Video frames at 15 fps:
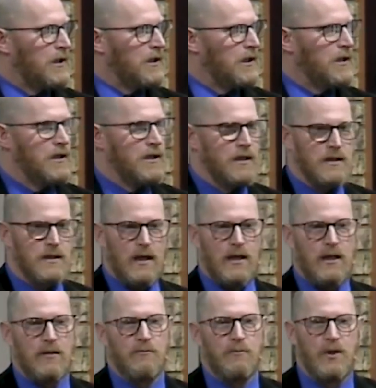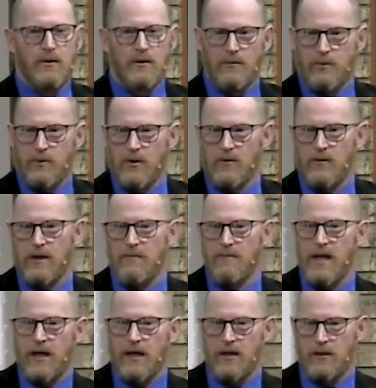is a computer program
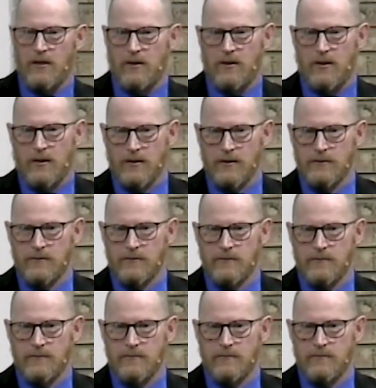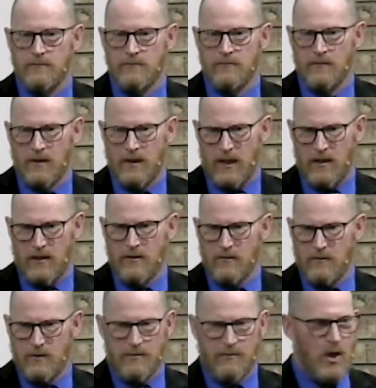that can learn in
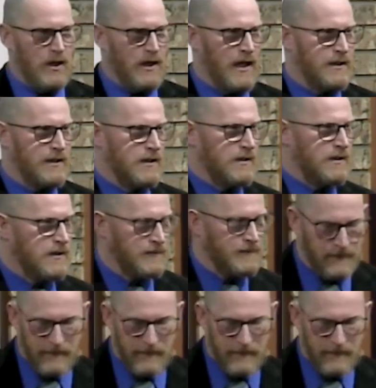small essence.